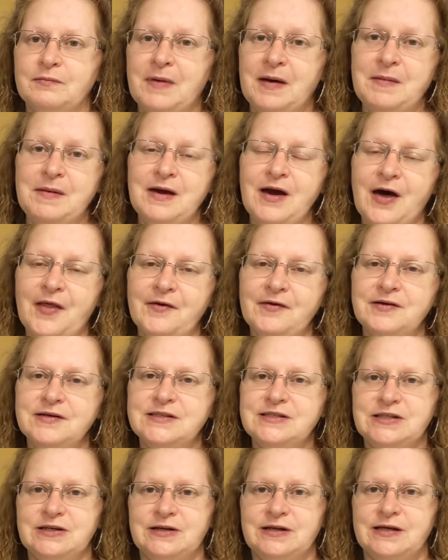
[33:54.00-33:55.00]
maybe
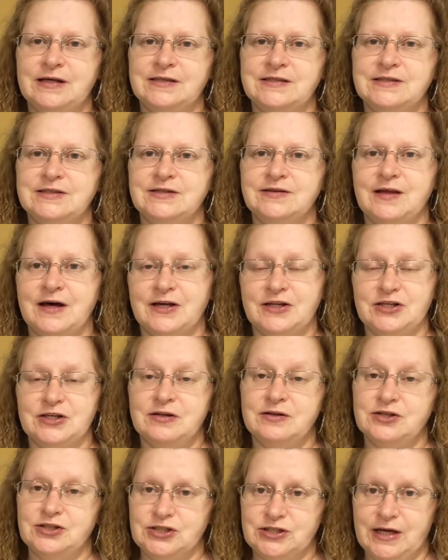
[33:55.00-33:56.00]
other students that
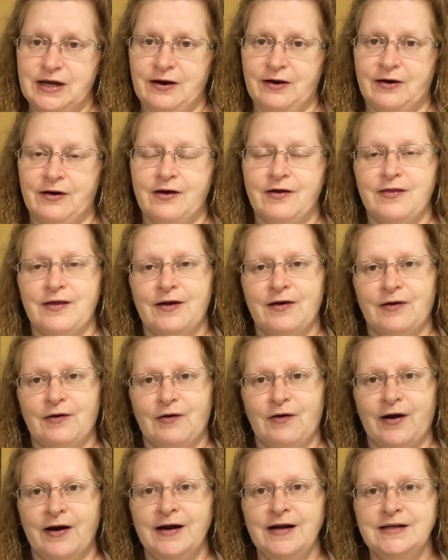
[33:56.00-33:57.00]
share
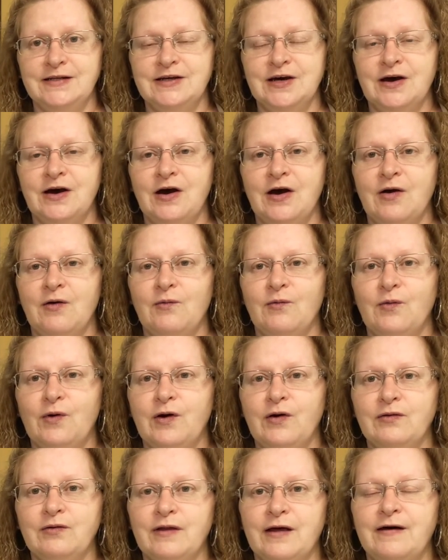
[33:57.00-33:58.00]
their art
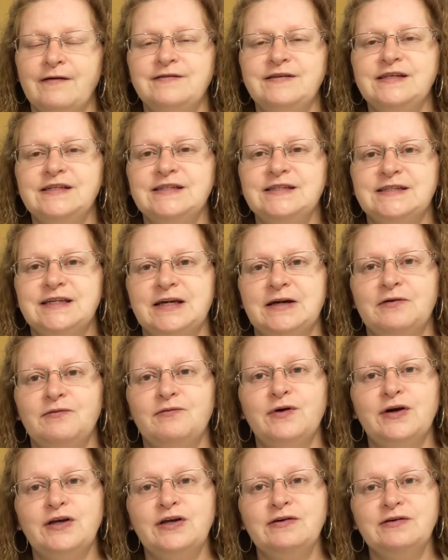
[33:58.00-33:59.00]
will love to see
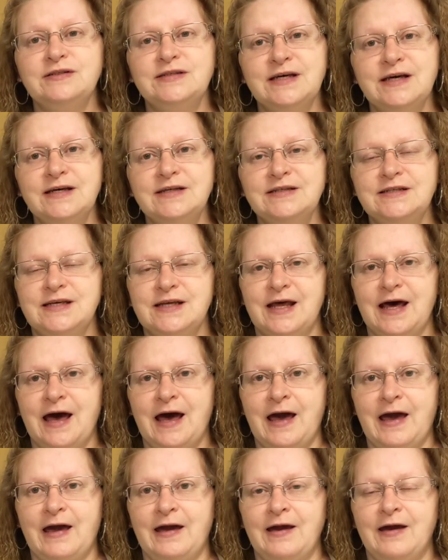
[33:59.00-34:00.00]
what you did
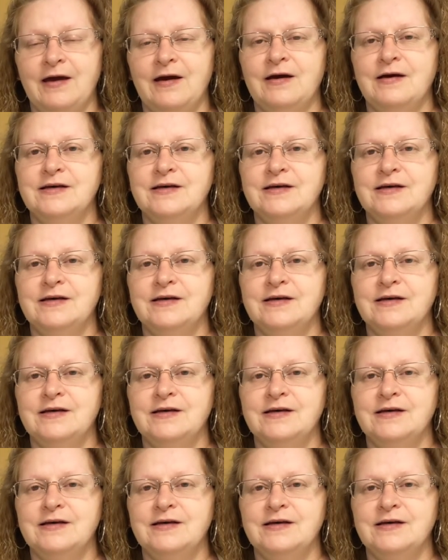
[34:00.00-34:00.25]
today.